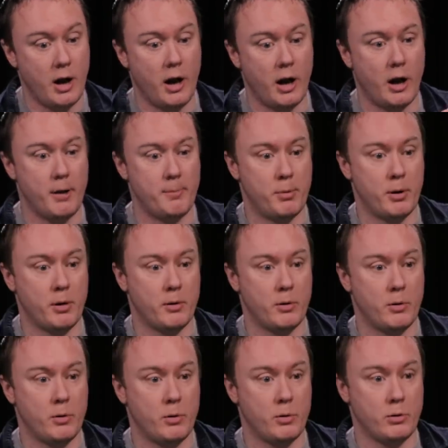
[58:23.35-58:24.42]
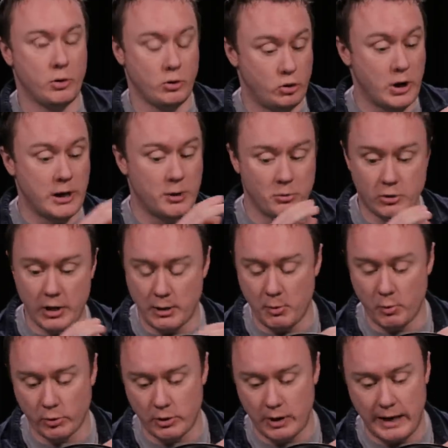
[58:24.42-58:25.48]
Uh, but
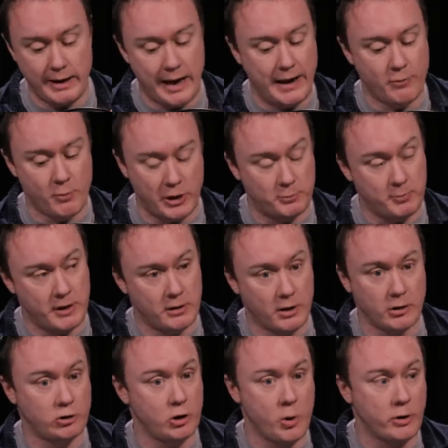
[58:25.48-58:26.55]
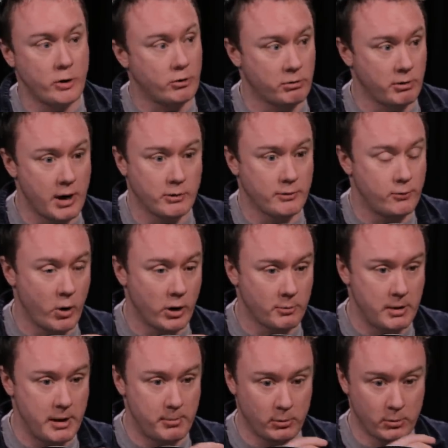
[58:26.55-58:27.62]
genuinely, even when it's been like 200, 300, 400
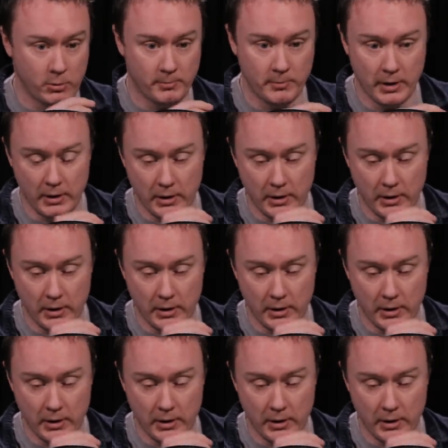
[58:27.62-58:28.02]
people or,